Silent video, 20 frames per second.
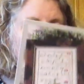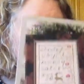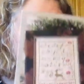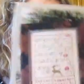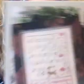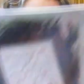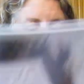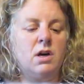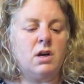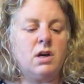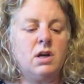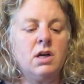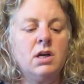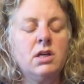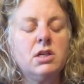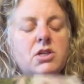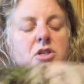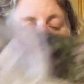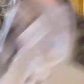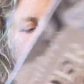Or
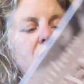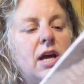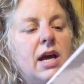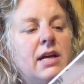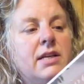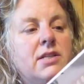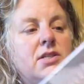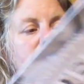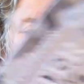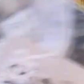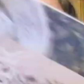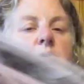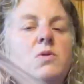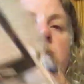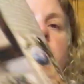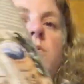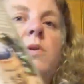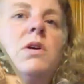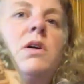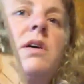should I
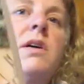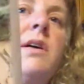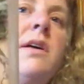do